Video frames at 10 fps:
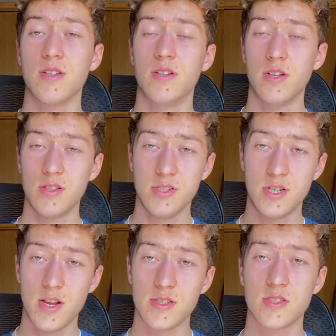another
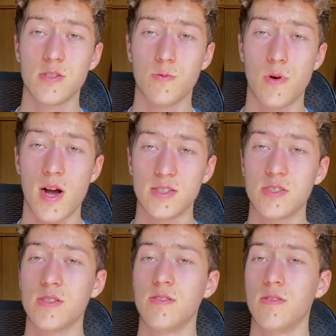chance to
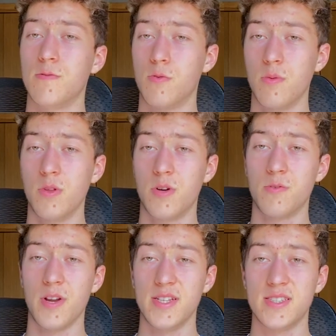watch Formula One
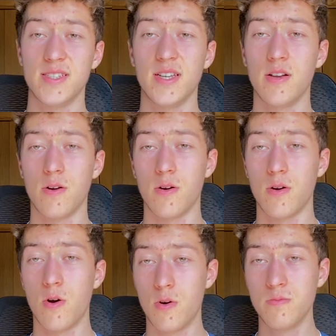racing in our
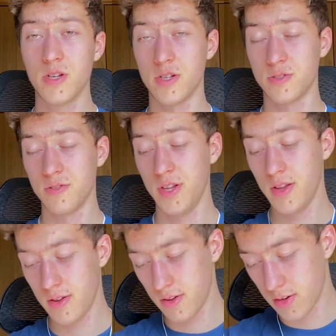home country
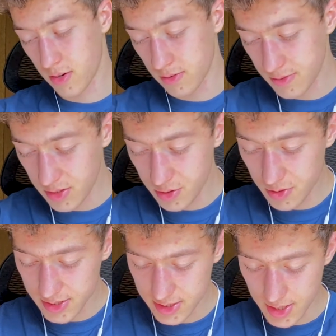of
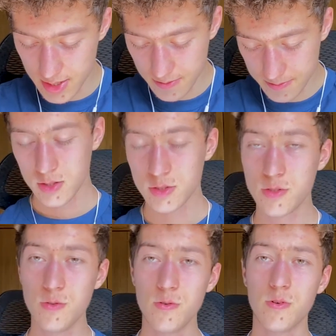USA,
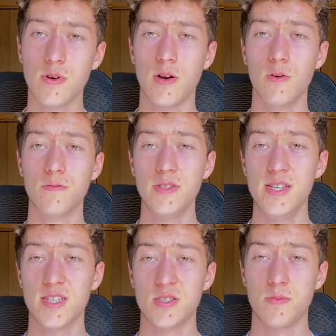to
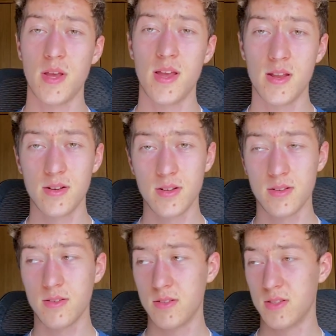hopefully expand
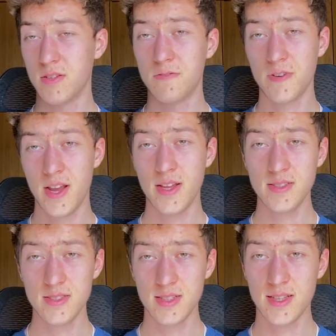the
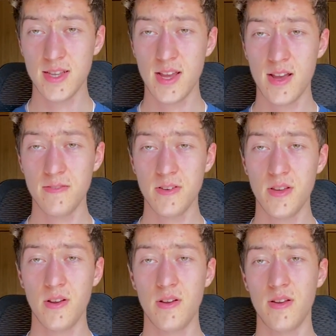fans that they have
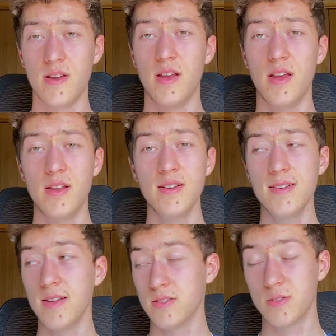here
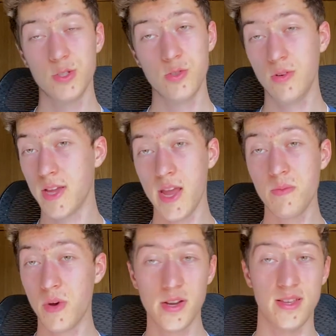and to
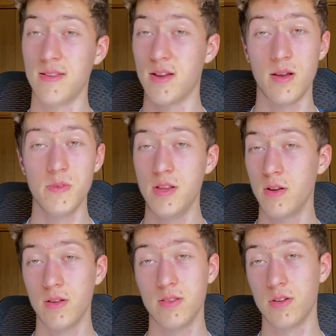gain money. I
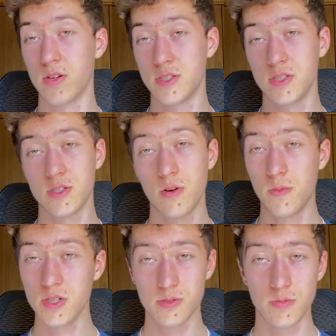mean, there is so
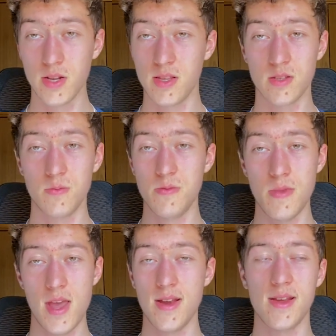much money to be
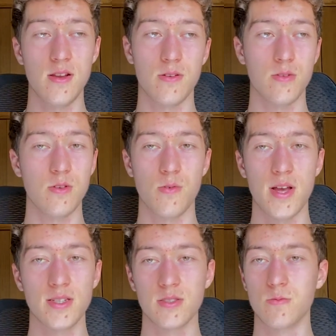made here in the
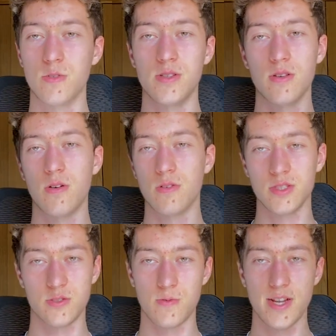US with all
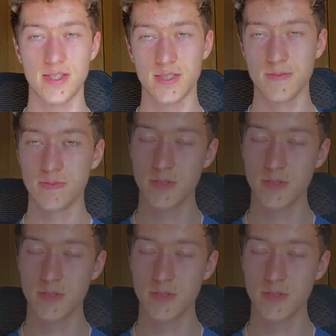this racing.